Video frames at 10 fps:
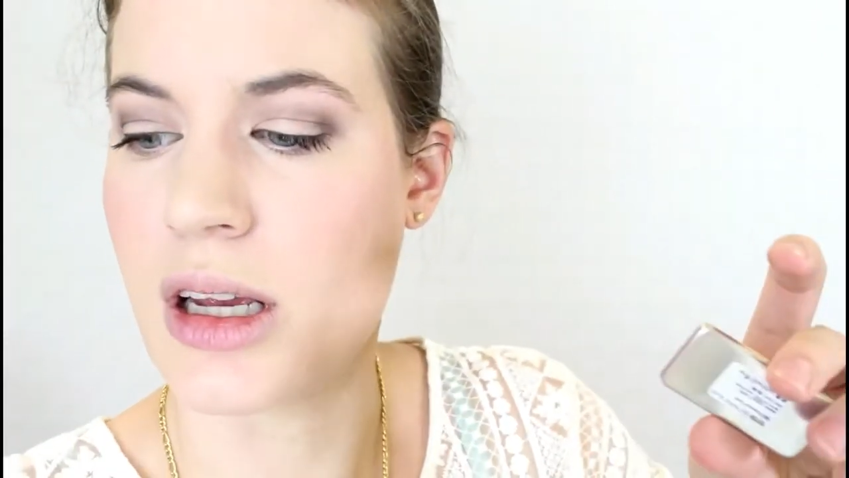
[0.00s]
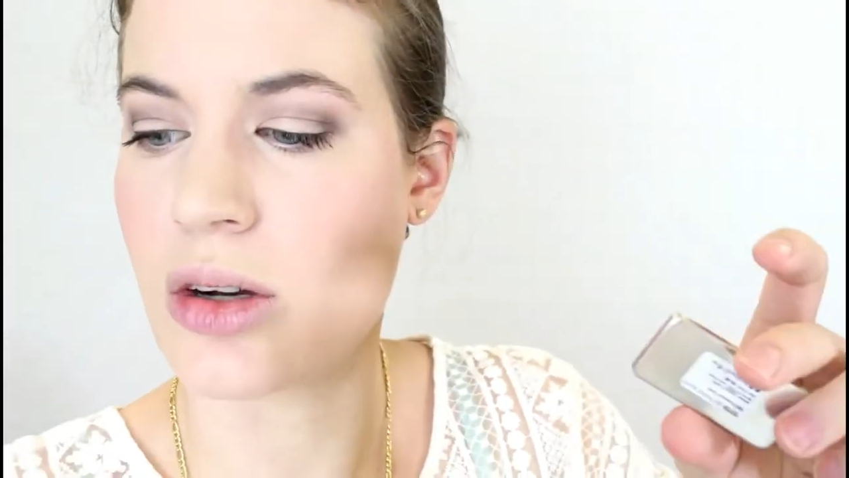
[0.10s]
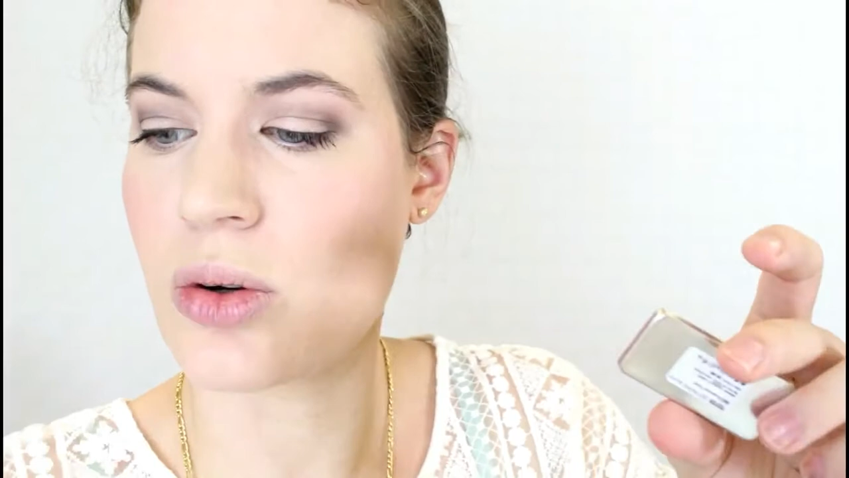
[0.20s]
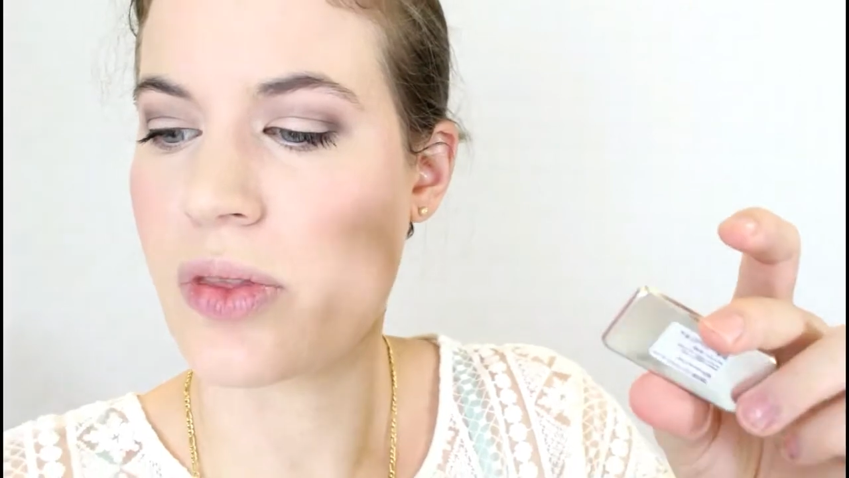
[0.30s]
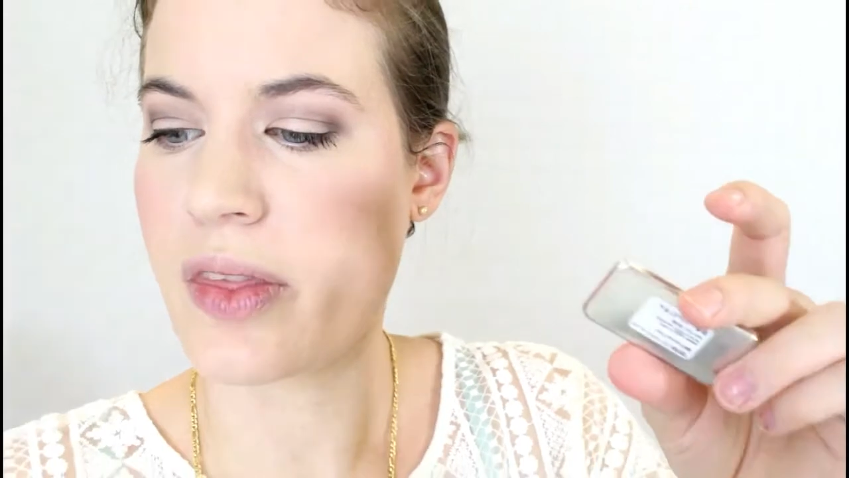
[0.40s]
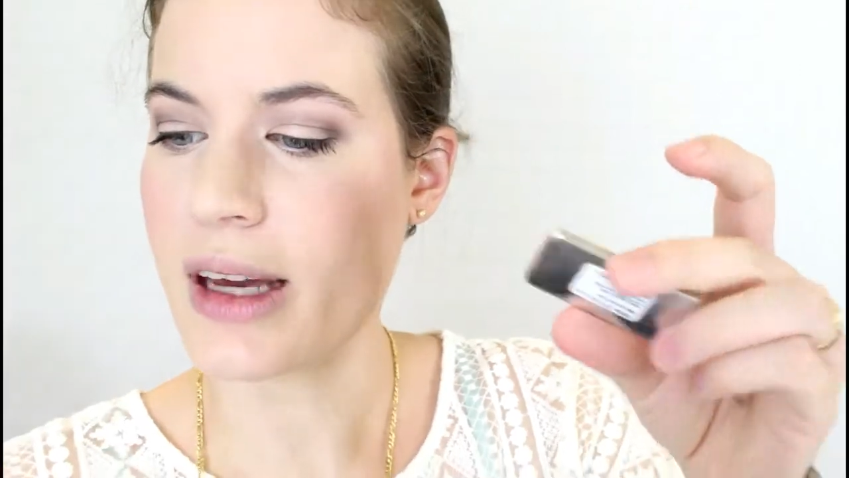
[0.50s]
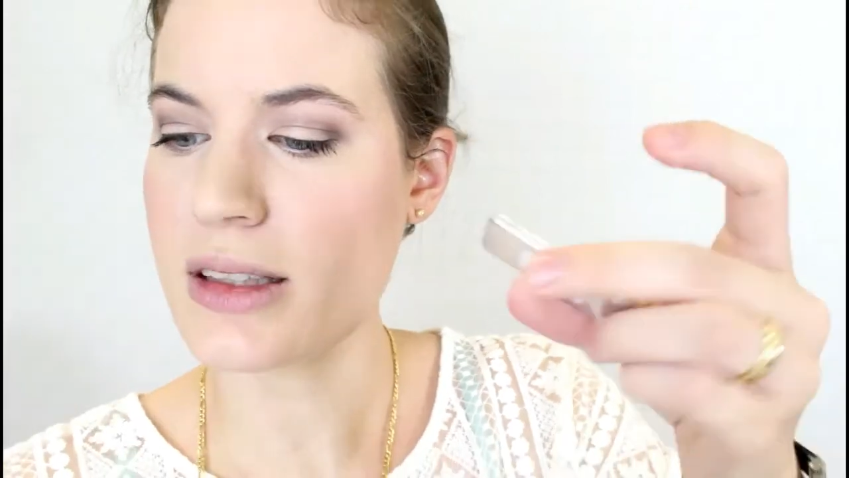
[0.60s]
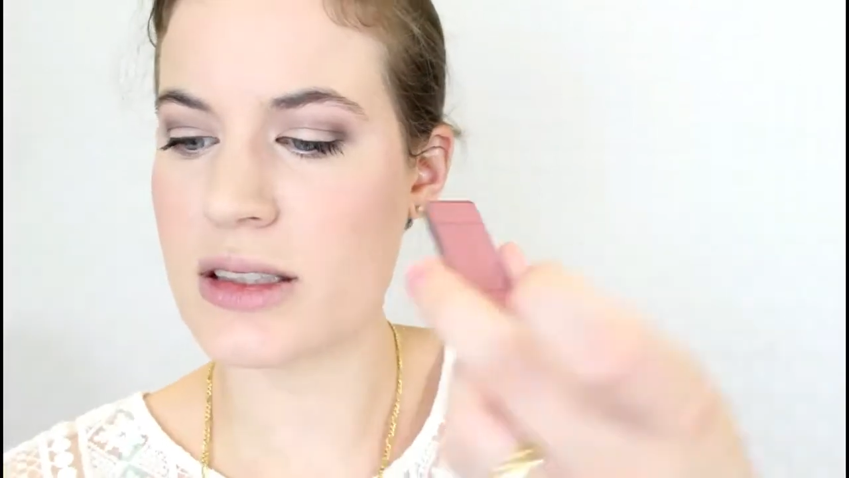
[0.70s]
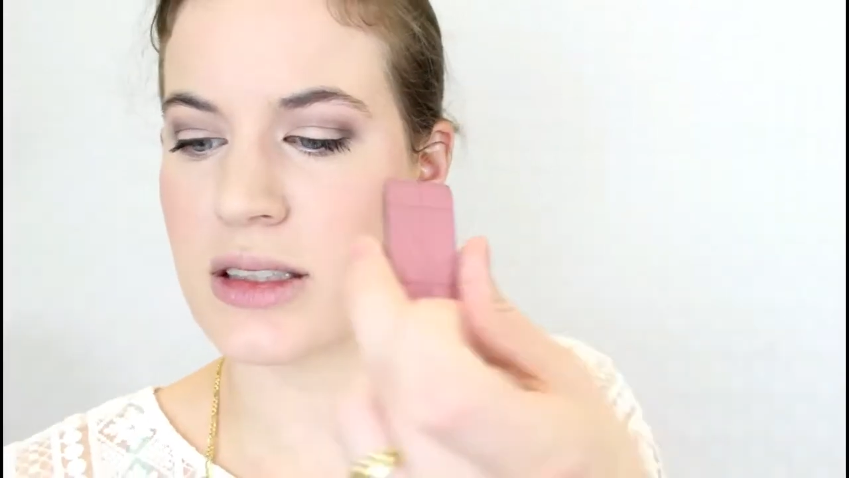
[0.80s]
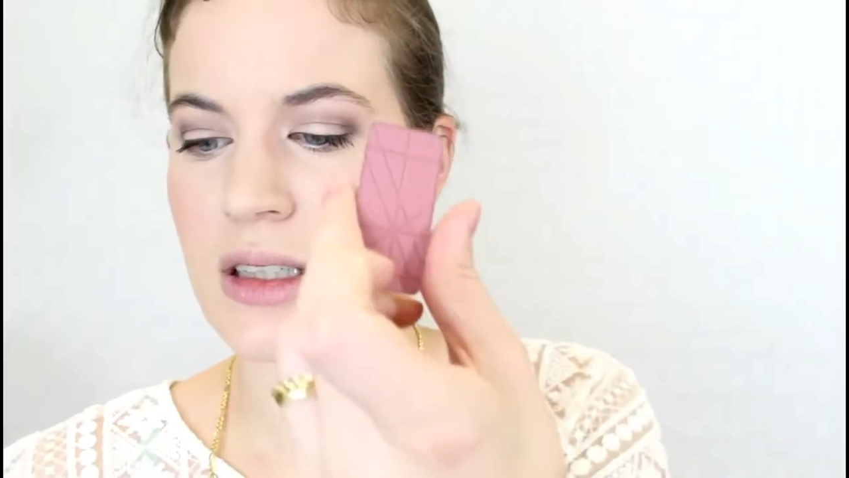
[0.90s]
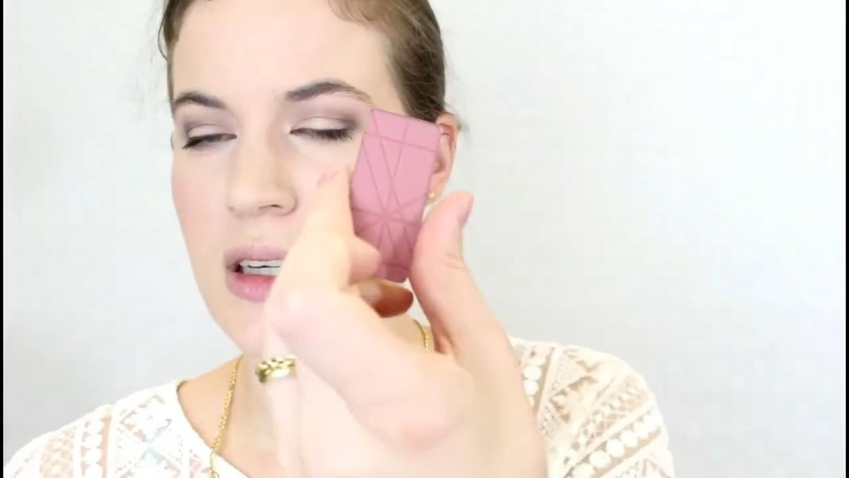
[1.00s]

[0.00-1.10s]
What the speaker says: I caught that.